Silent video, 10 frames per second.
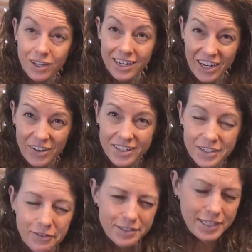you can hear the
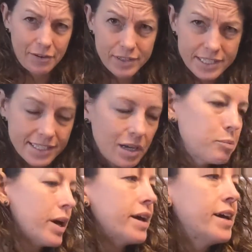difference, can't really see it,
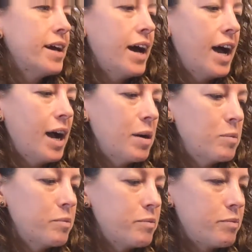but
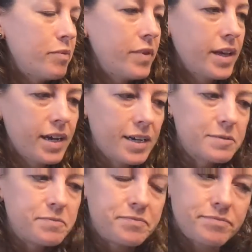the